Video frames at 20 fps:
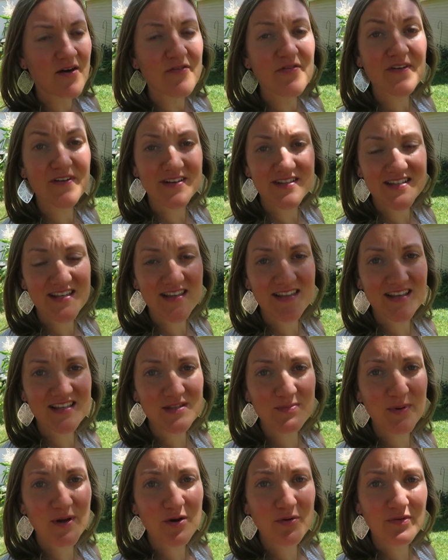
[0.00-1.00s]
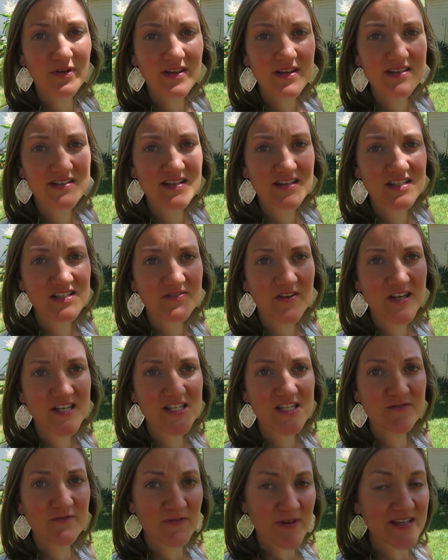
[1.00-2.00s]
First thing that's been really
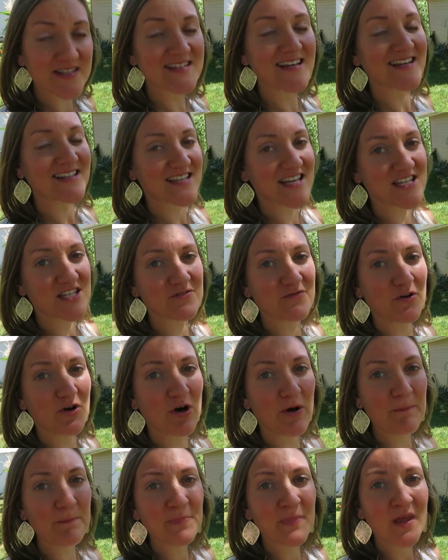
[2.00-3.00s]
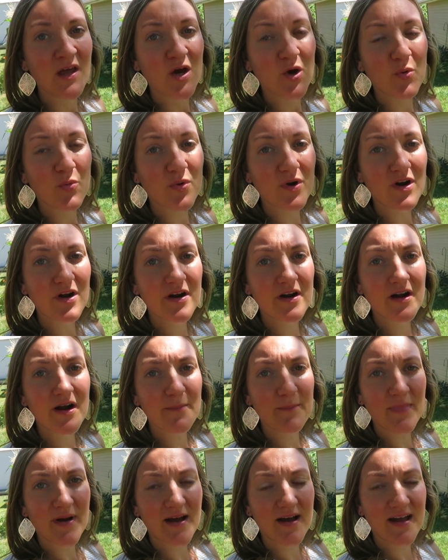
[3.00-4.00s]
success, successful
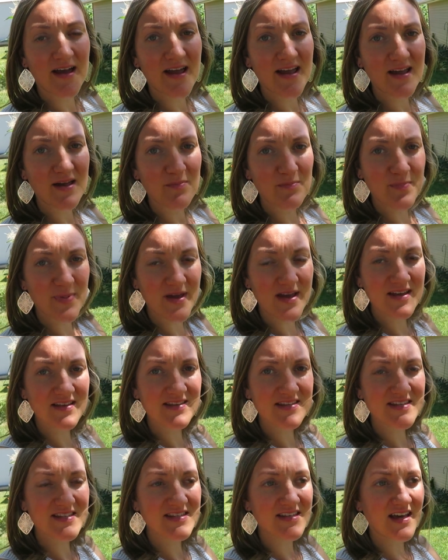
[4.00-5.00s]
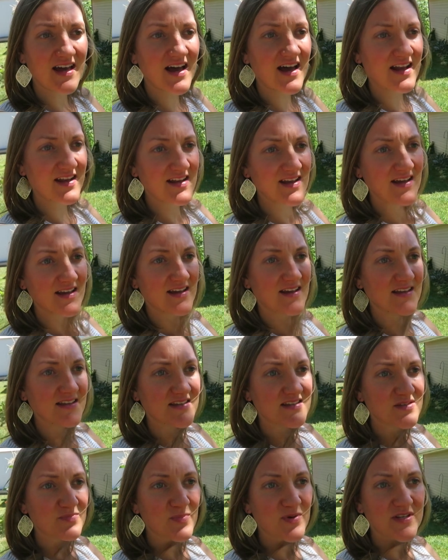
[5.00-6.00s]
were my beets,
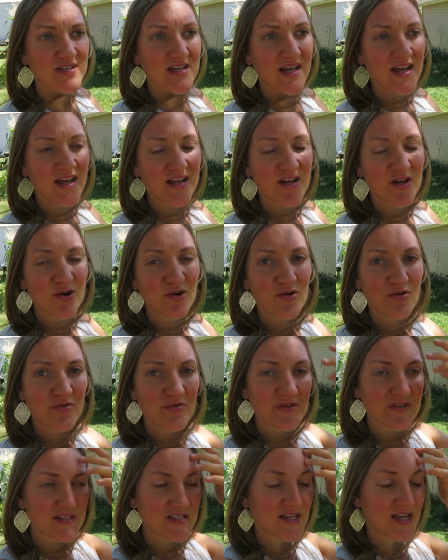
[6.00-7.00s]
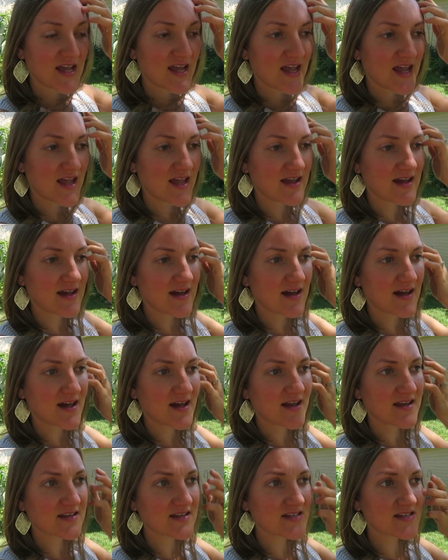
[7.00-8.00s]
onions, potatoes,
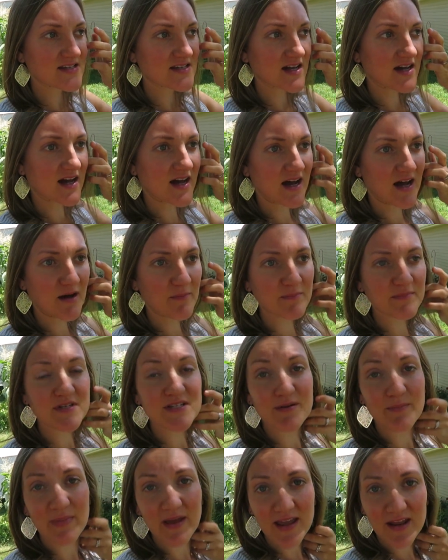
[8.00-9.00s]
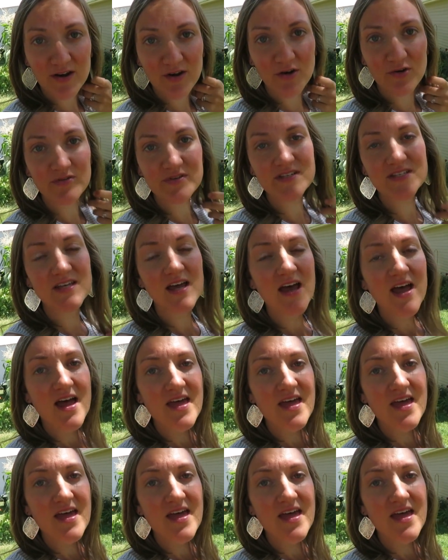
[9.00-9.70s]
and um, tomatoes.